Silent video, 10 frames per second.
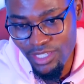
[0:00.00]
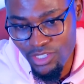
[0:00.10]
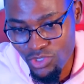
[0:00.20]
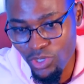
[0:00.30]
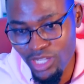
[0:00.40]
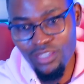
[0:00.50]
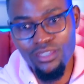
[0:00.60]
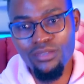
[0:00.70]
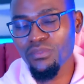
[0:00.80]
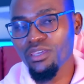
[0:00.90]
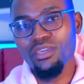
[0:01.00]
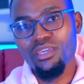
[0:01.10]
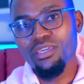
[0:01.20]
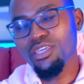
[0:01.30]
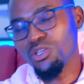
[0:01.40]
hii story
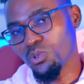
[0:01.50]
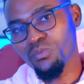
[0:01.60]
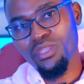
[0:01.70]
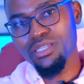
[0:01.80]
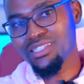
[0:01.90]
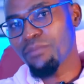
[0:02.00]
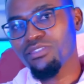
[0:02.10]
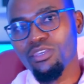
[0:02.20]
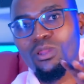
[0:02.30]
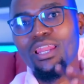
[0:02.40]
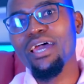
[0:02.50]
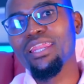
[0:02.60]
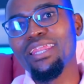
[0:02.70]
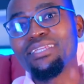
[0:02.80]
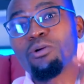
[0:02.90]
hii kitu. Something you learn na